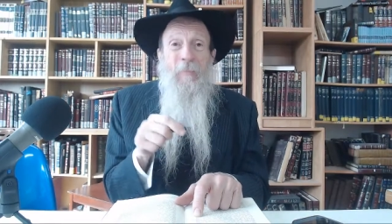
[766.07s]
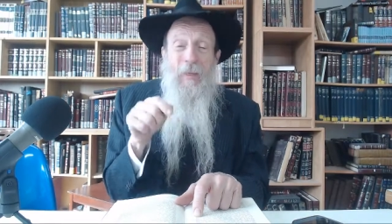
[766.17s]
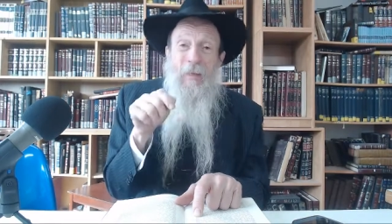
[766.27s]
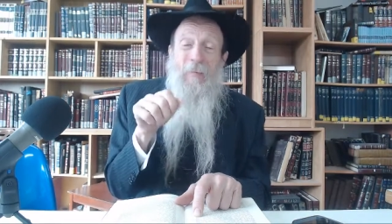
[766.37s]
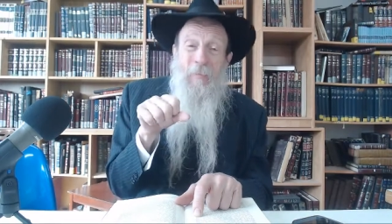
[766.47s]

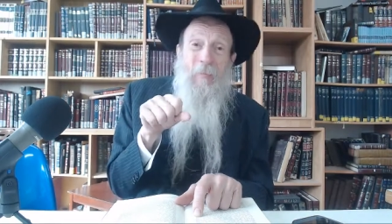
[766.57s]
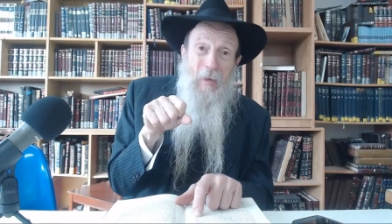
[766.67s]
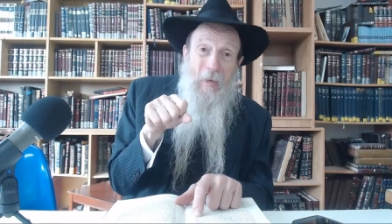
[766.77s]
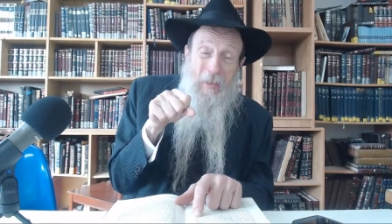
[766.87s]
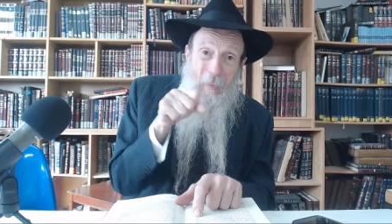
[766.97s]
in
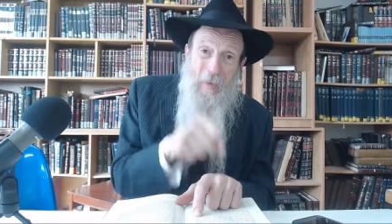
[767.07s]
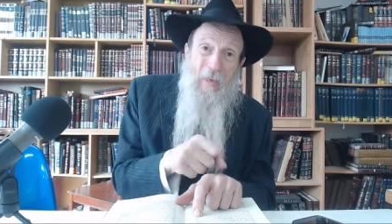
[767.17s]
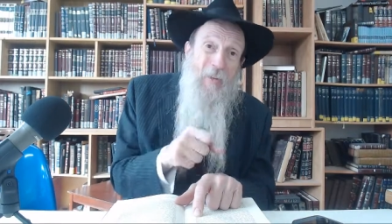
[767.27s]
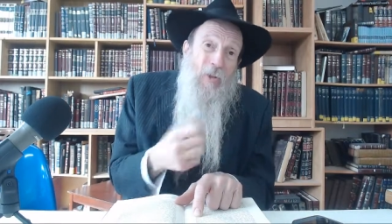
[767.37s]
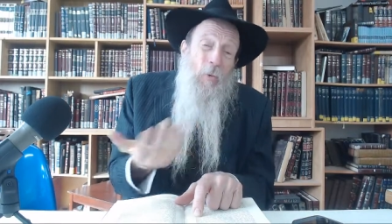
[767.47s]
he
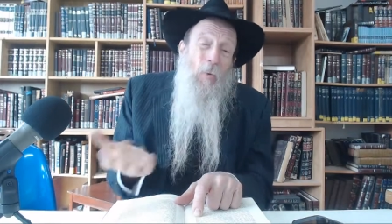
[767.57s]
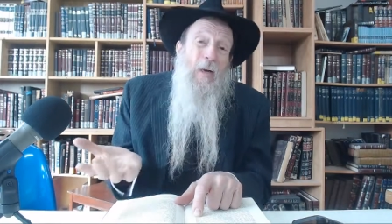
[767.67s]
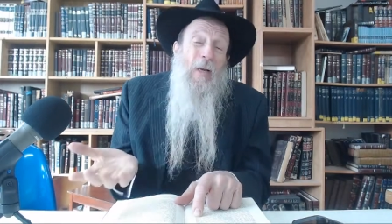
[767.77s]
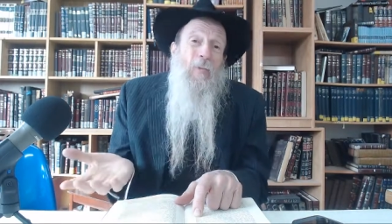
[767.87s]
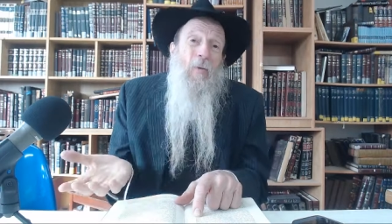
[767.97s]
demanded. So why
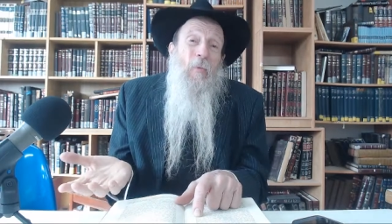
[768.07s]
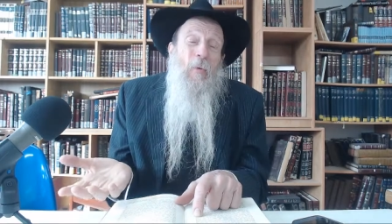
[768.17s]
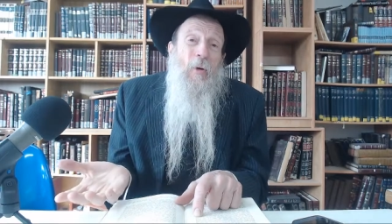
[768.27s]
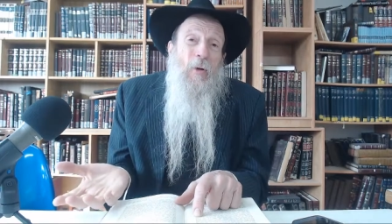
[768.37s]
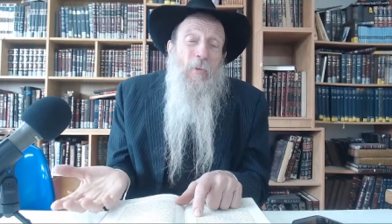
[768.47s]
did he have to
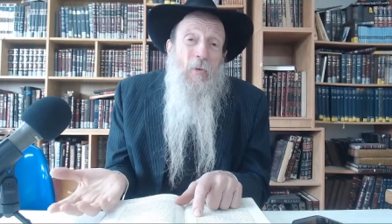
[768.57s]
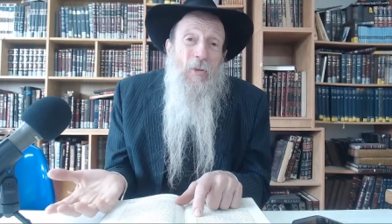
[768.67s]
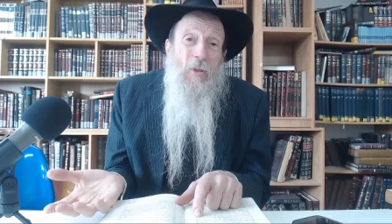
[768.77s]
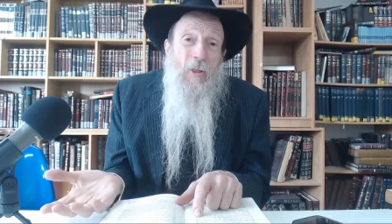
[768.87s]
request mercy?